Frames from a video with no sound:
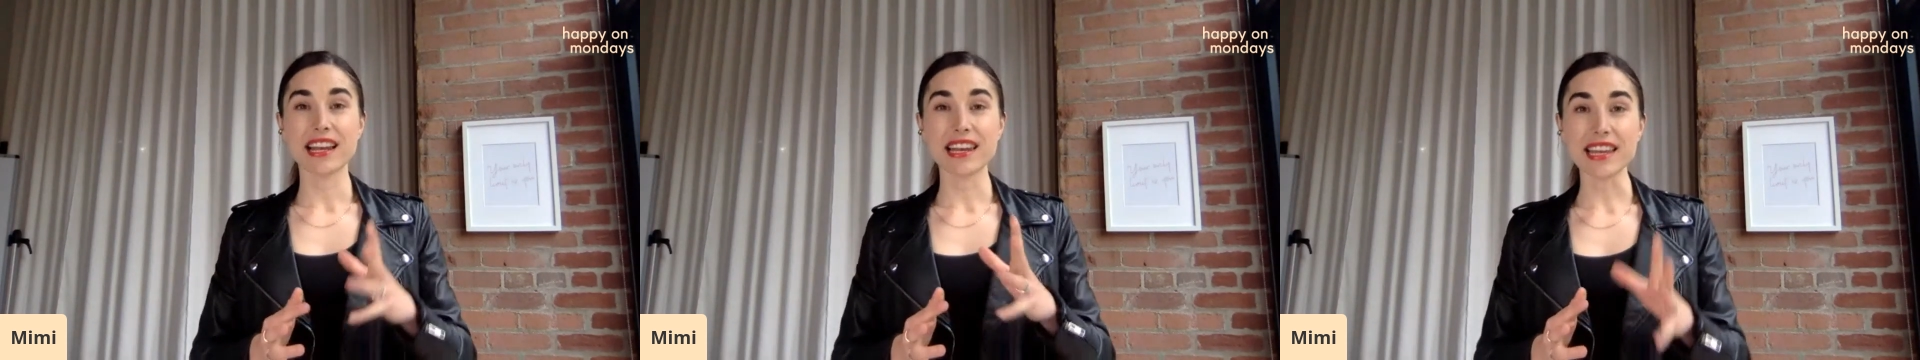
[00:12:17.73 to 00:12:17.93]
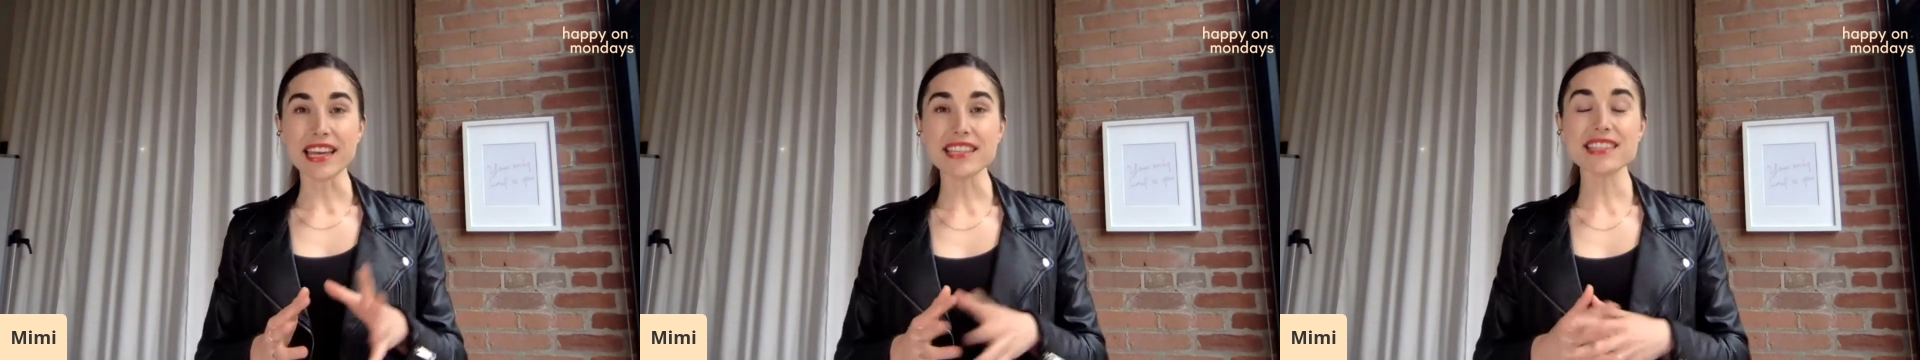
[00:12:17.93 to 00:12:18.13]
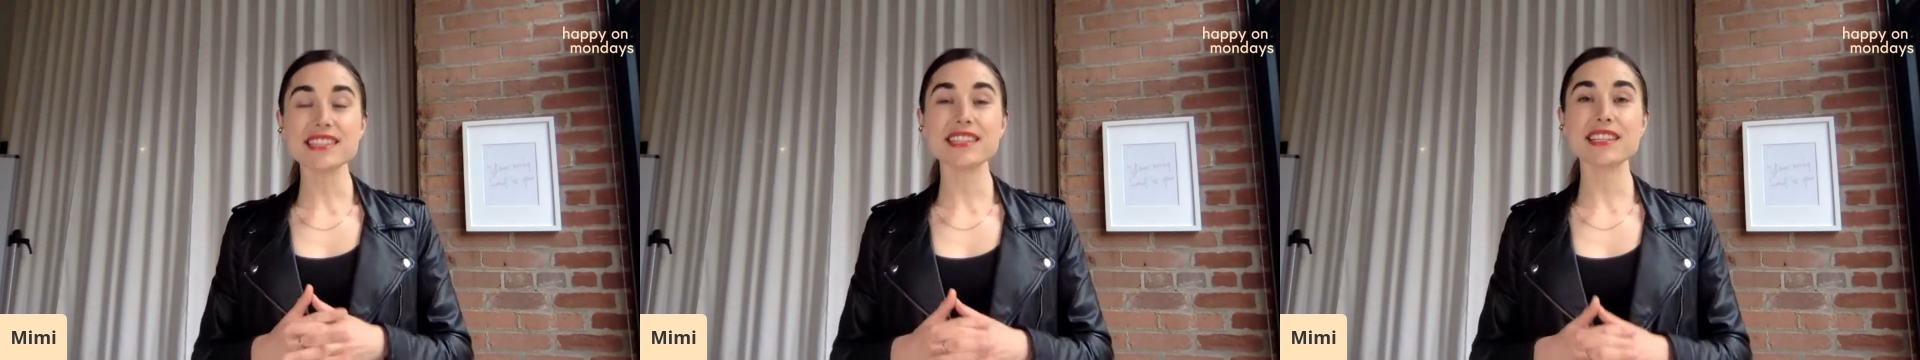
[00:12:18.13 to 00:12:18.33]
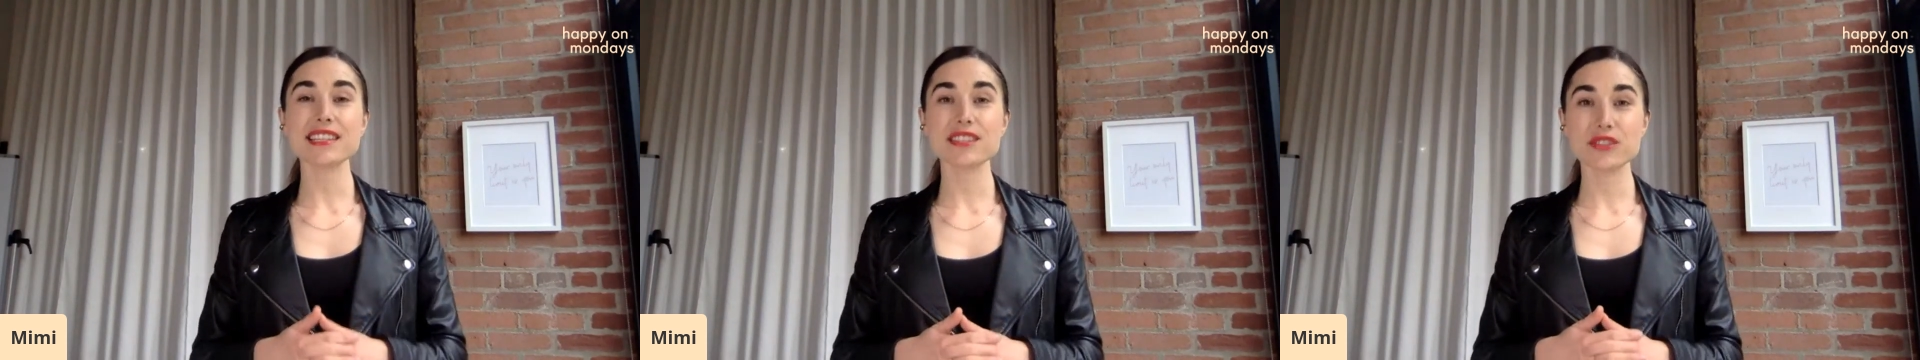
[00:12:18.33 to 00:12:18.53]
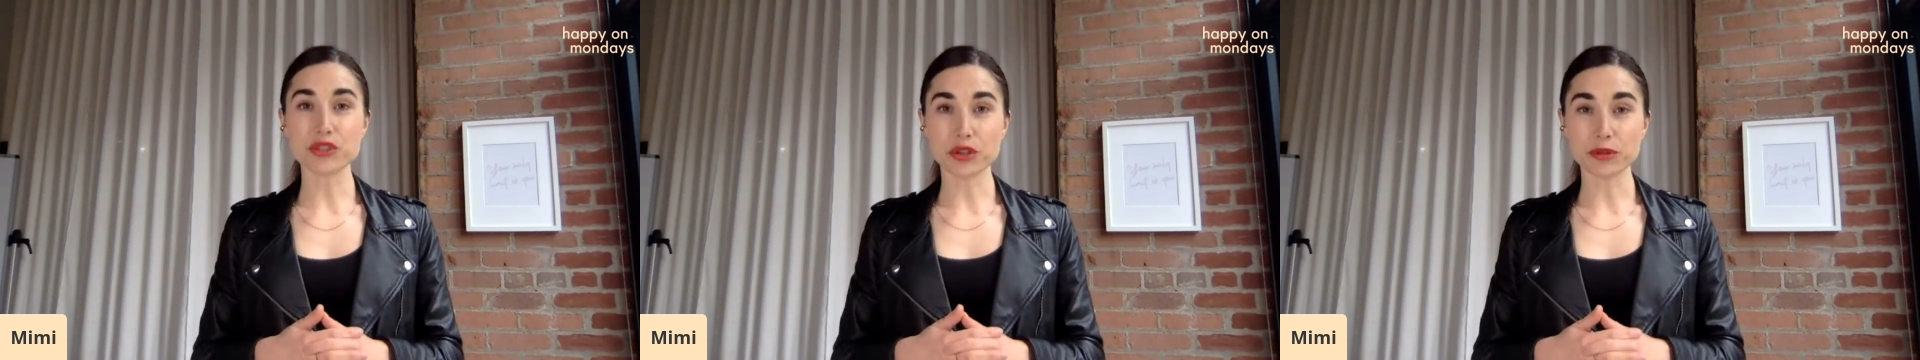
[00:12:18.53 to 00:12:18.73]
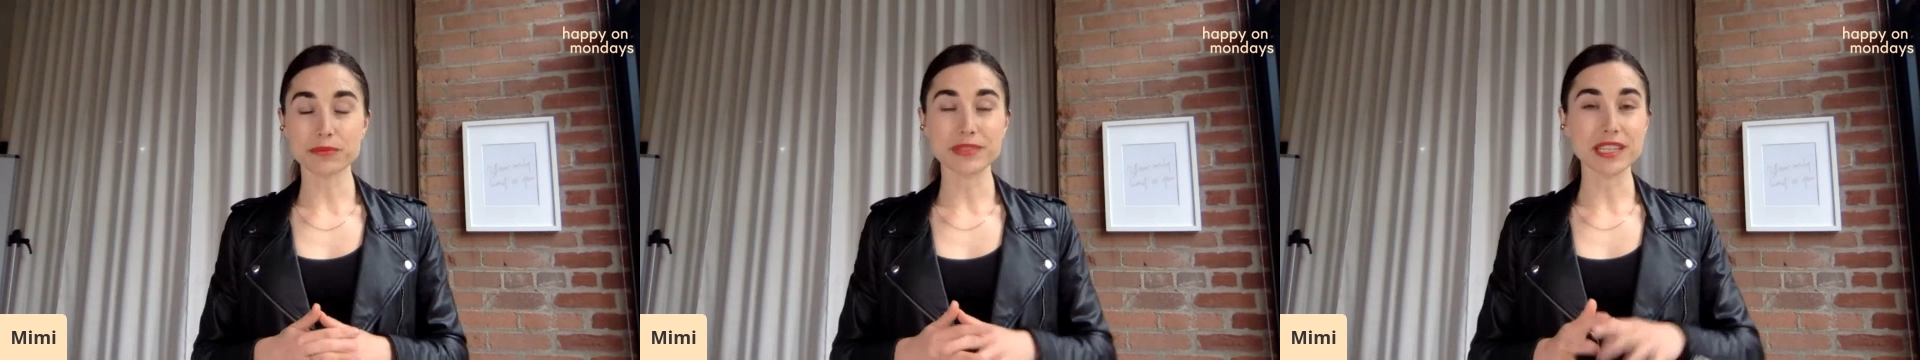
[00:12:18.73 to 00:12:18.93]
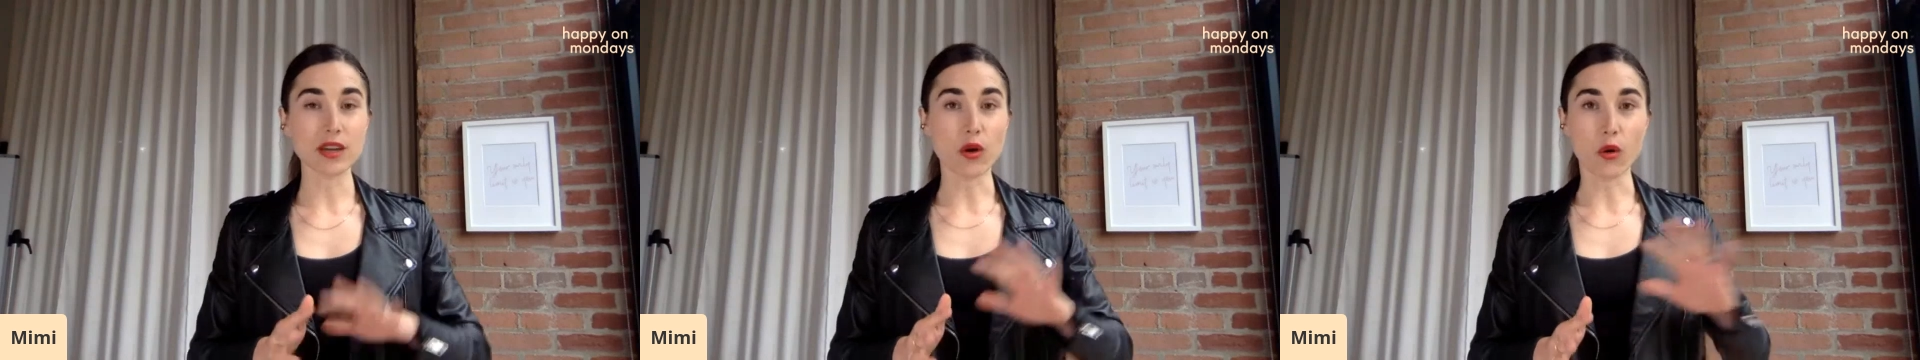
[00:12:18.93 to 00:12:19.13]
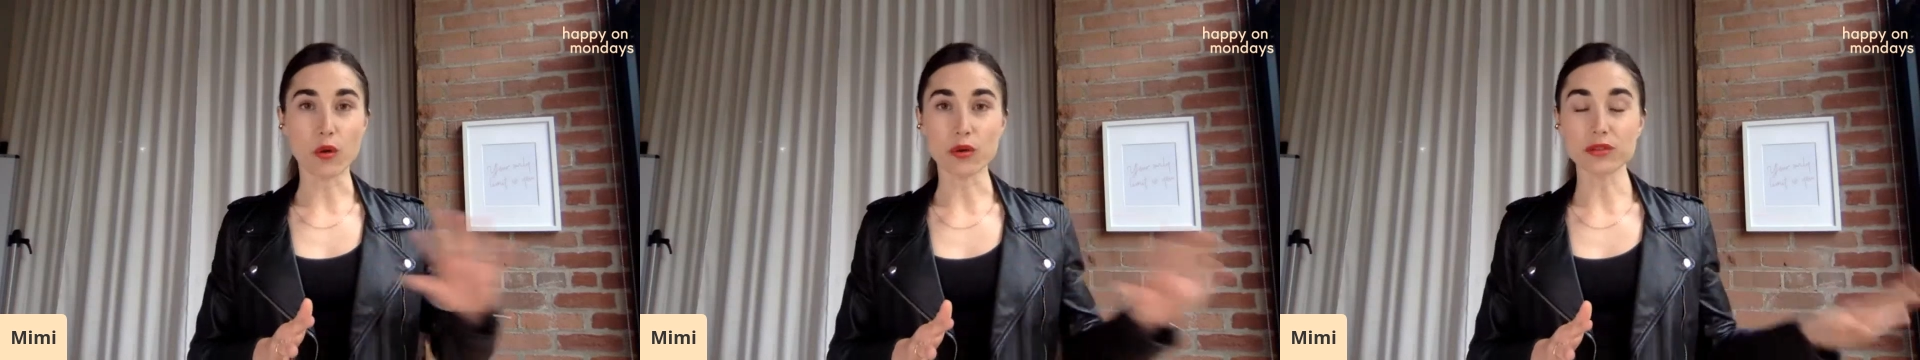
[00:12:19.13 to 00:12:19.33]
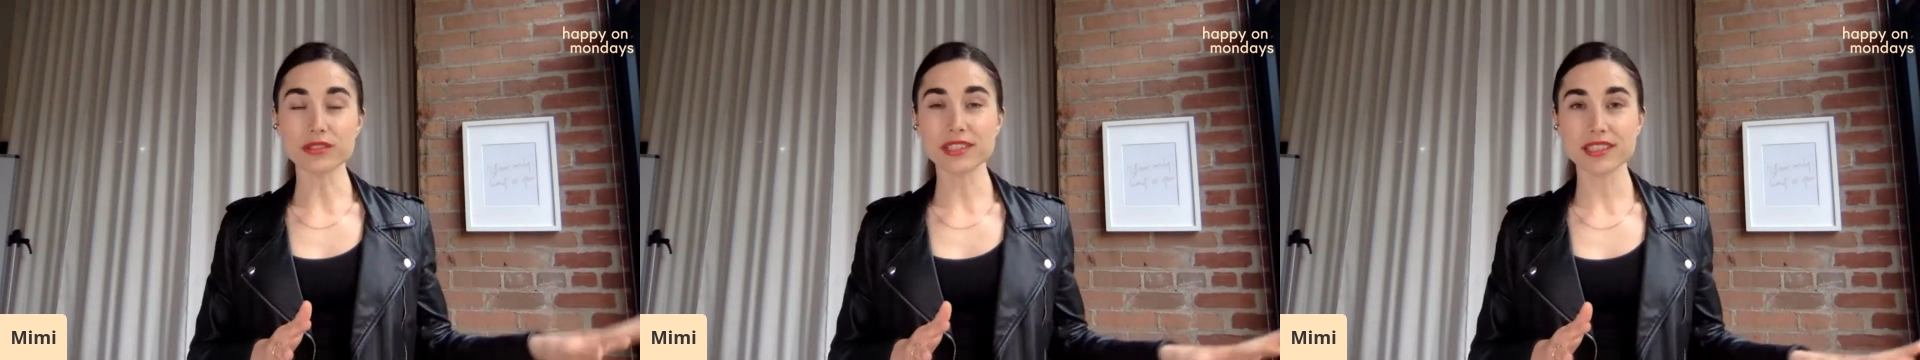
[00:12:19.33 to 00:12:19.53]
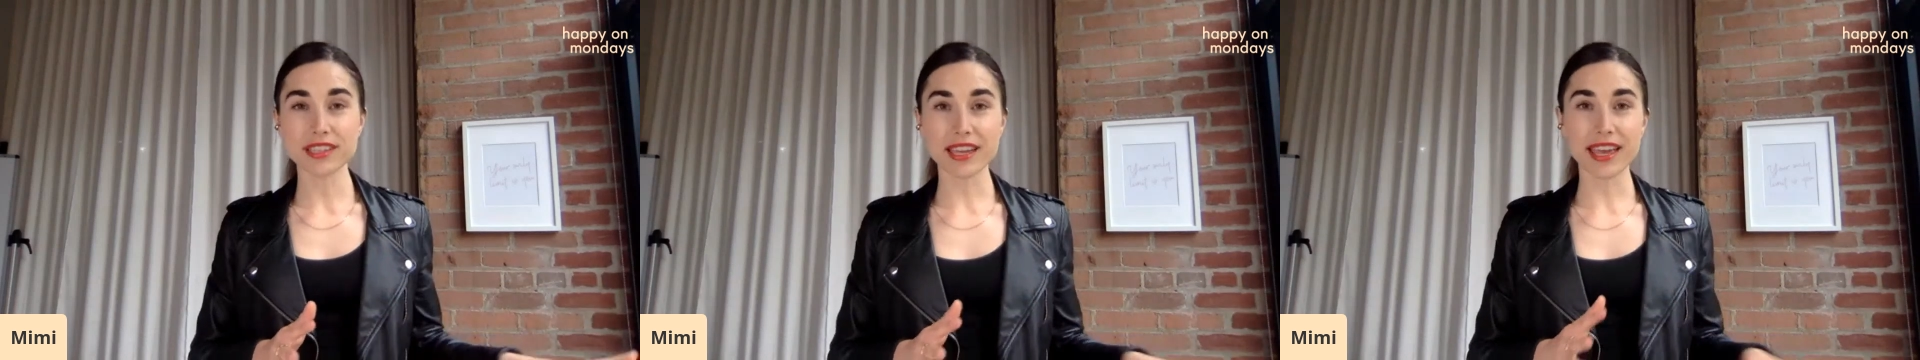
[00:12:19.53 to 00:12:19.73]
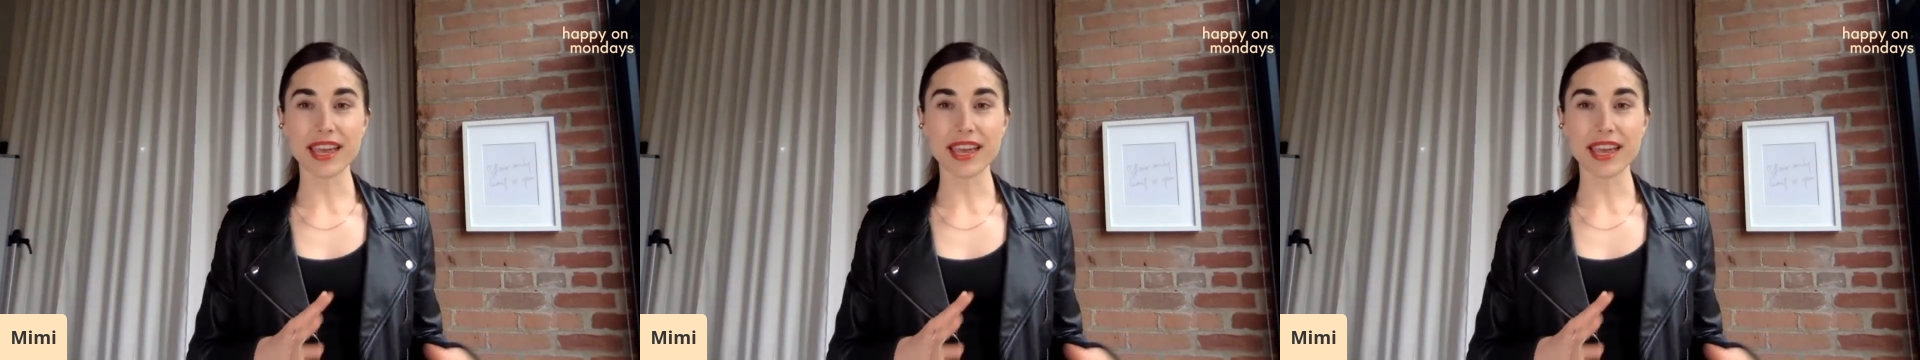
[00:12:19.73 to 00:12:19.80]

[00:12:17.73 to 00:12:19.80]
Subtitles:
Let's disturb the old